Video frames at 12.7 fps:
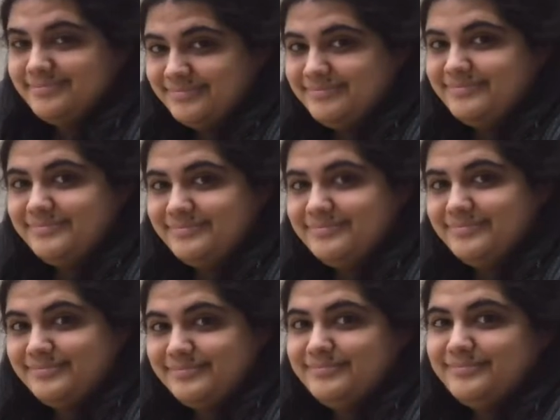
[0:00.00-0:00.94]

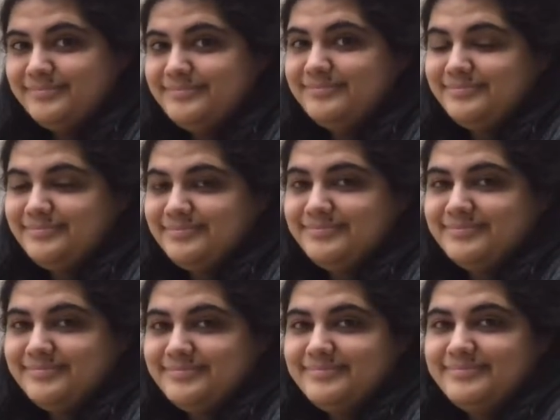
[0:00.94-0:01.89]

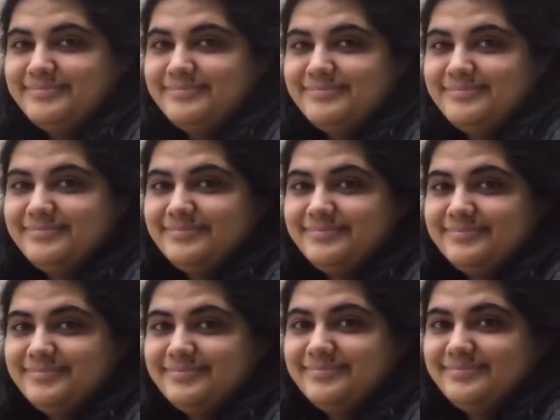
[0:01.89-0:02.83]

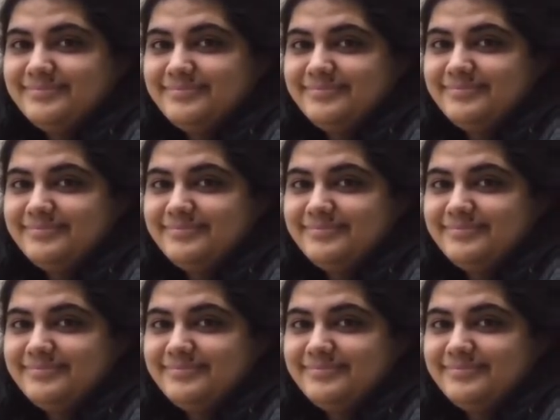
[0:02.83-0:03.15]
(silent)